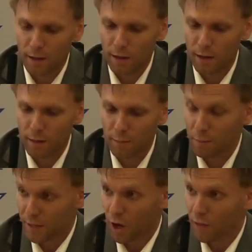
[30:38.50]

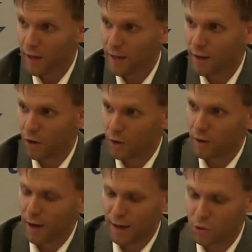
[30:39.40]
But beyond that,
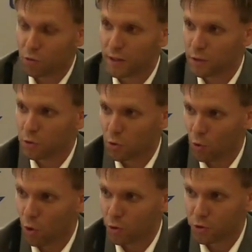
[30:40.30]
I do think there's a
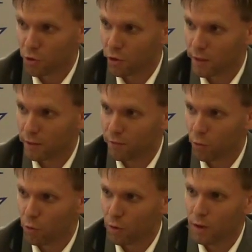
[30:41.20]
role certainly
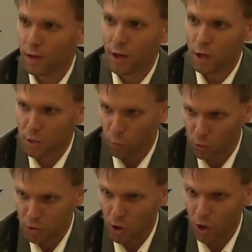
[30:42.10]
for
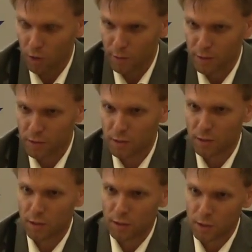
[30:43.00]
sports
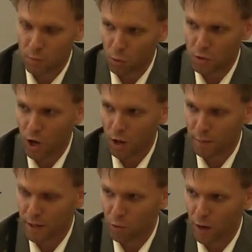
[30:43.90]
columnists, sports
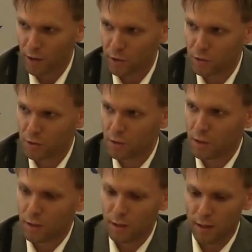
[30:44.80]
op-ed writers,
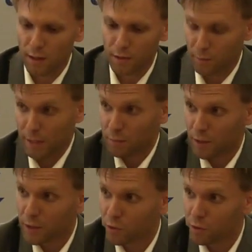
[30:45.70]
and
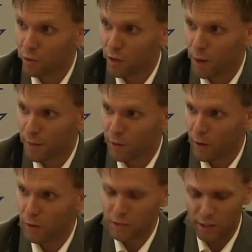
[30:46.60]
political op-ed
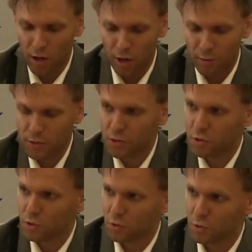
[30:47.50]
writers and columnists
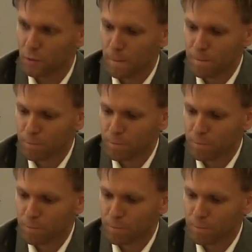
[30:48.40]
to